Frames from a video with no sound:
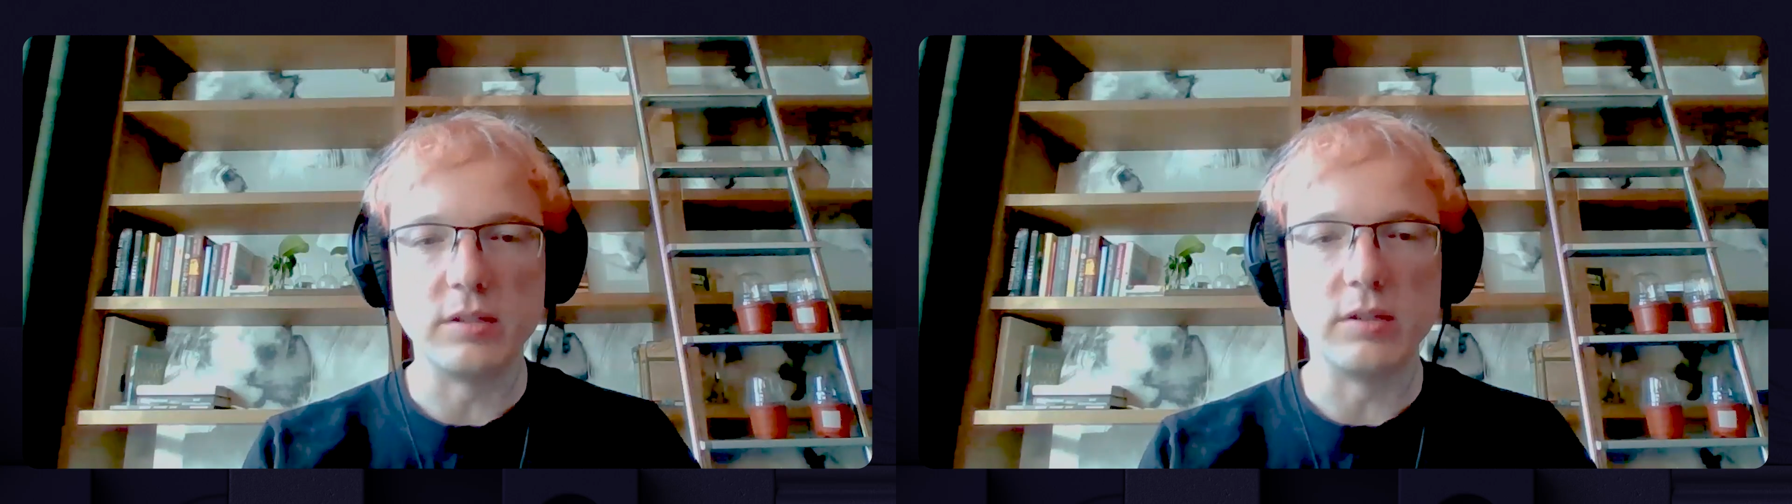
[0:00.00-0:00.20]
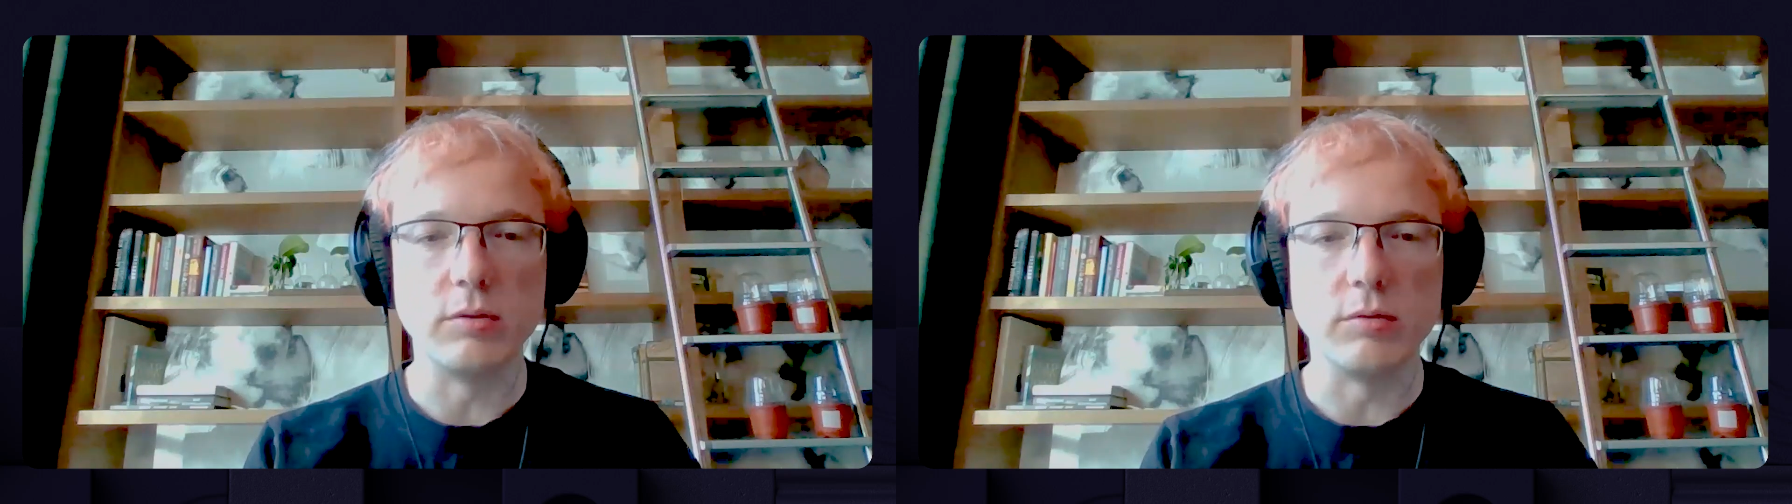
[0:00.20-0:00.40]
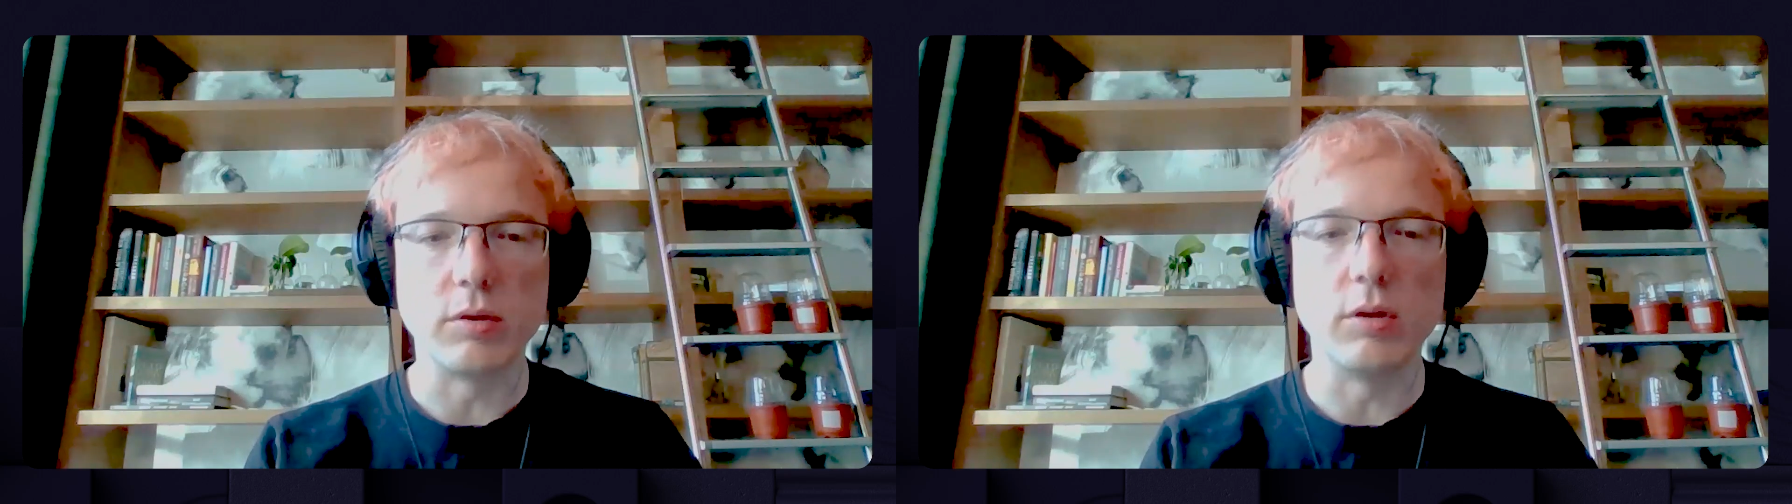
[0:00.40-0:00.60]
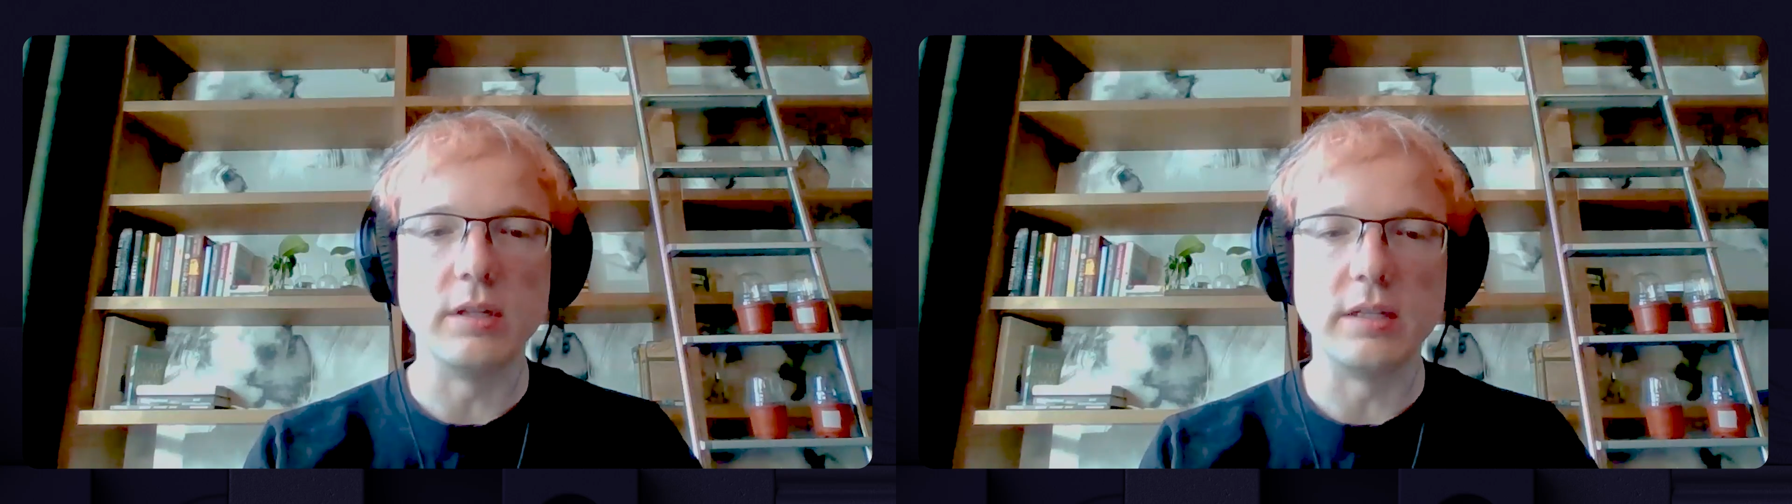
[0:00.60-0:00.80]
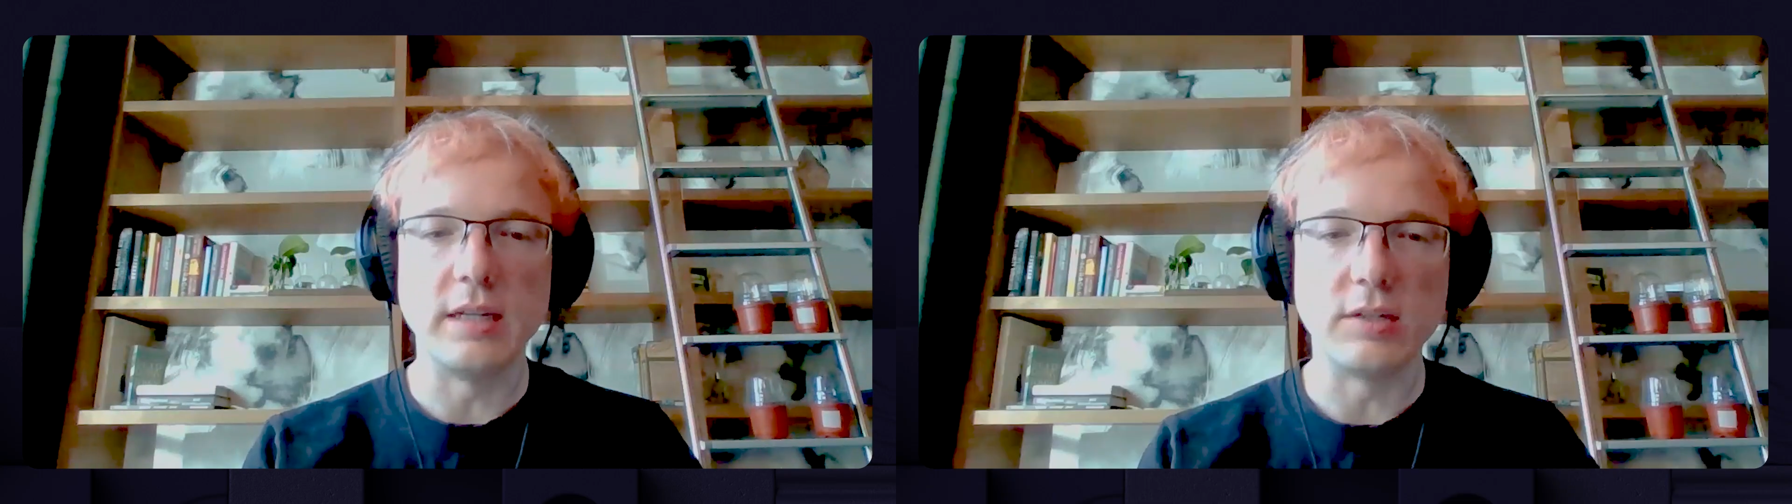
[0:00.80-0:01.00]
to
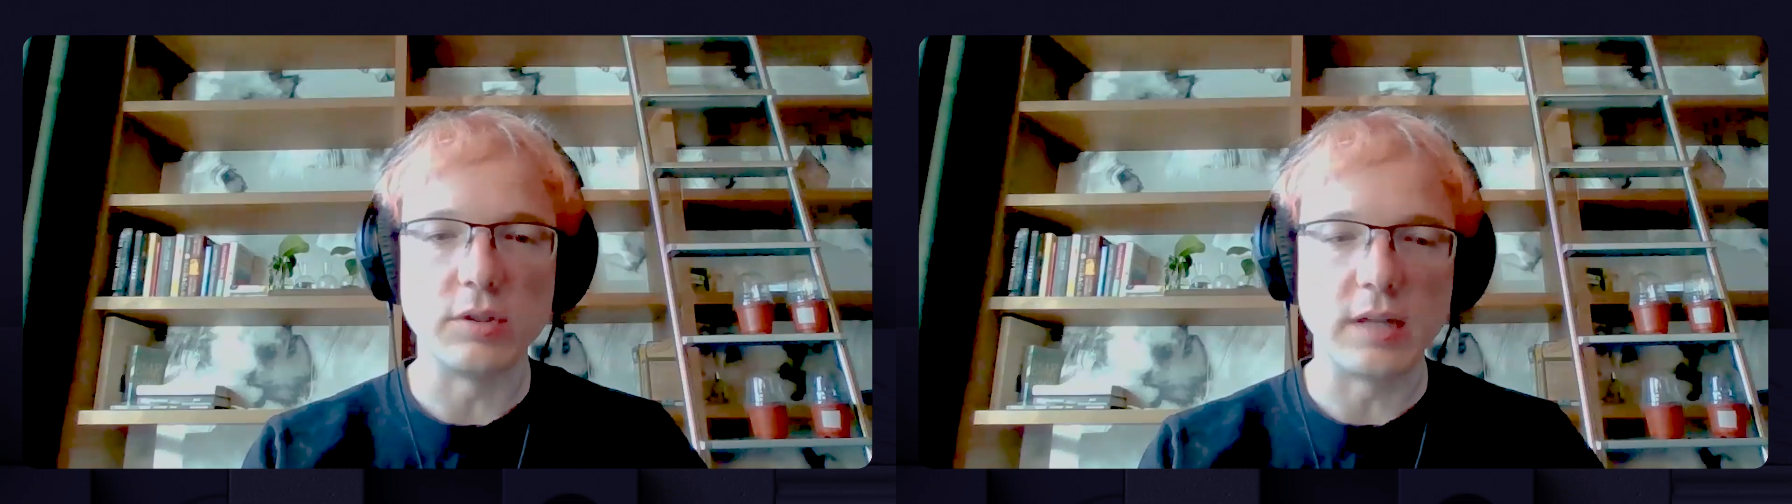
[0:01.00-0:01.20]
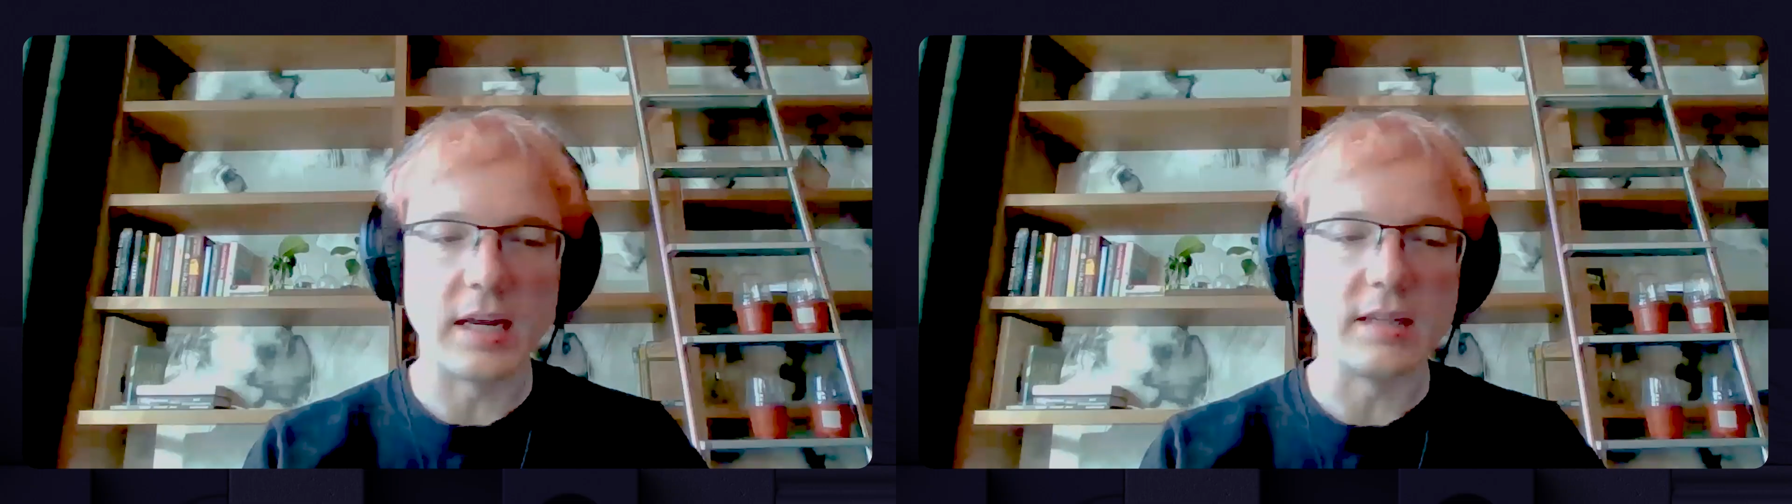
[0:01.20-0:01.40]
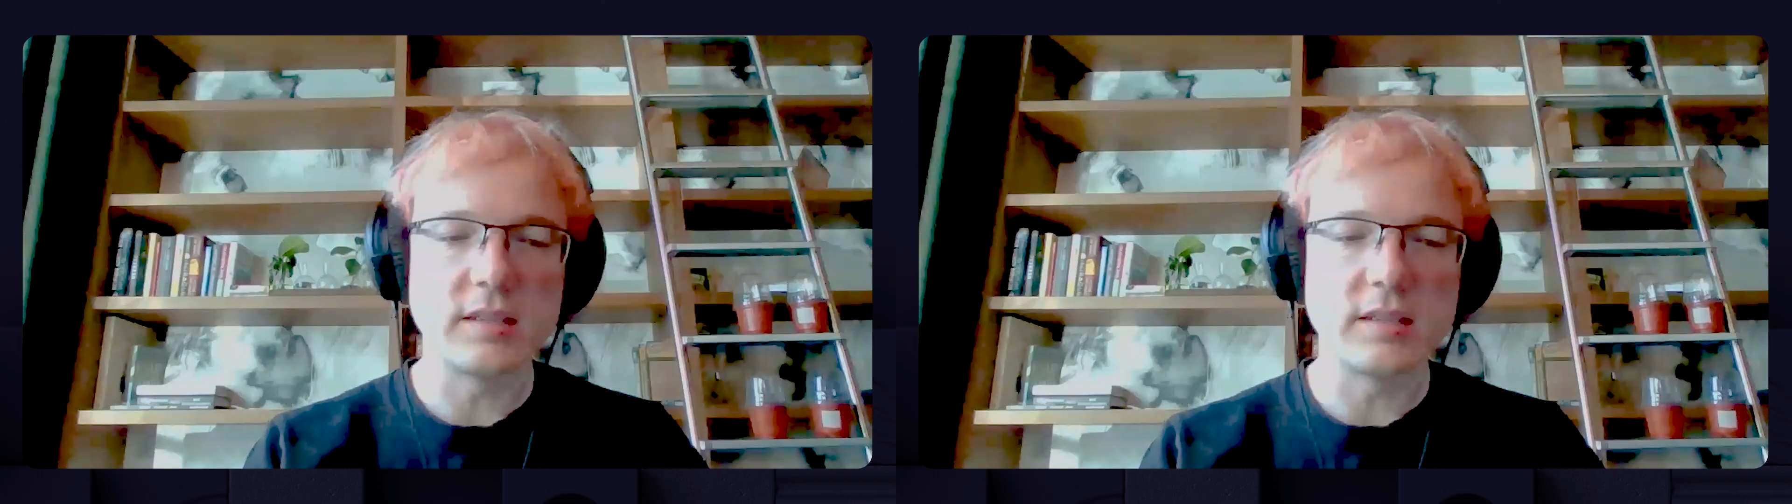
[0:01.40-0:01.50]
coal and natural gas.